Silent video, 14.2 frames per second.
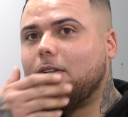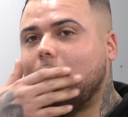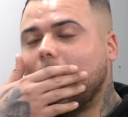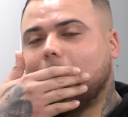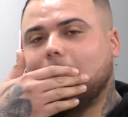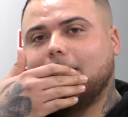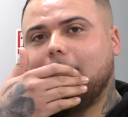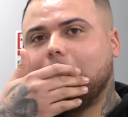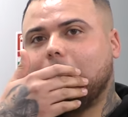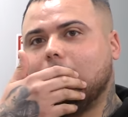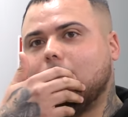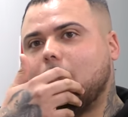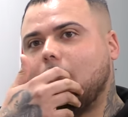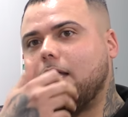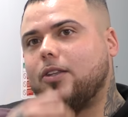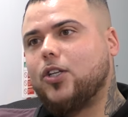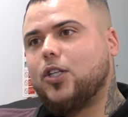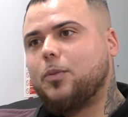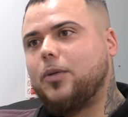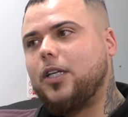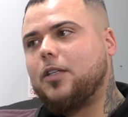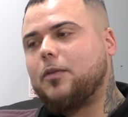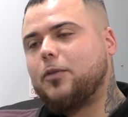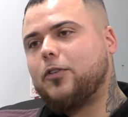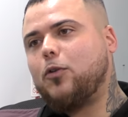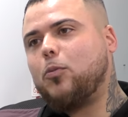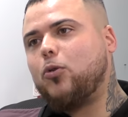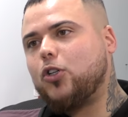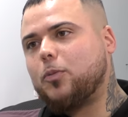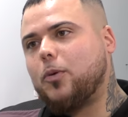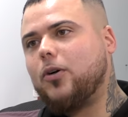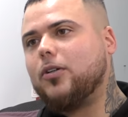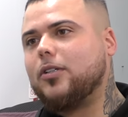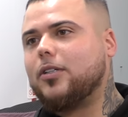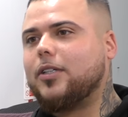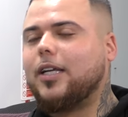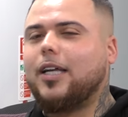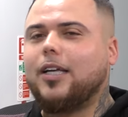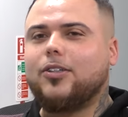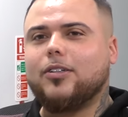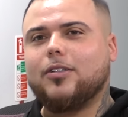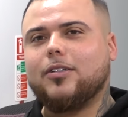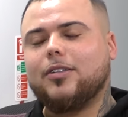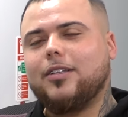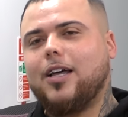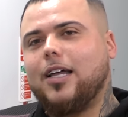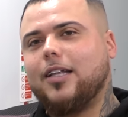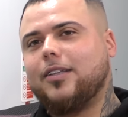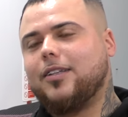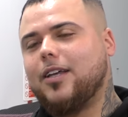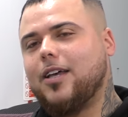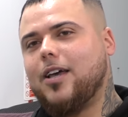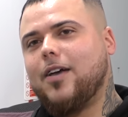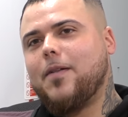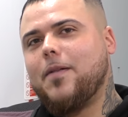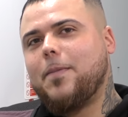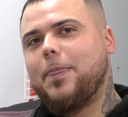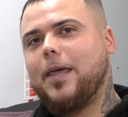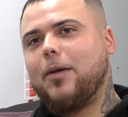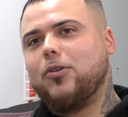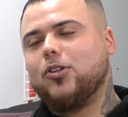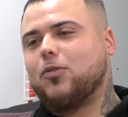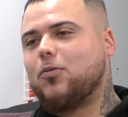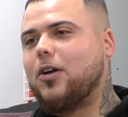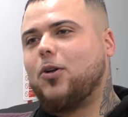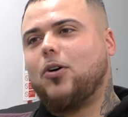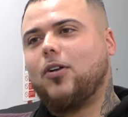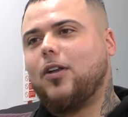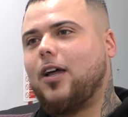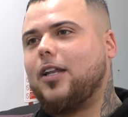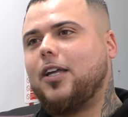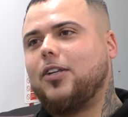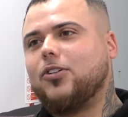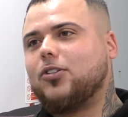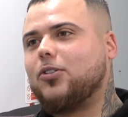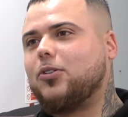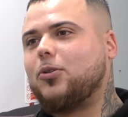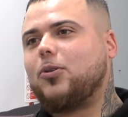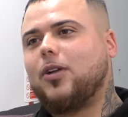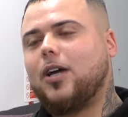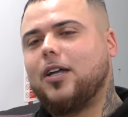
Nah, because they had the they had the, these football spotters, and they just like they were just red hot, like they just knew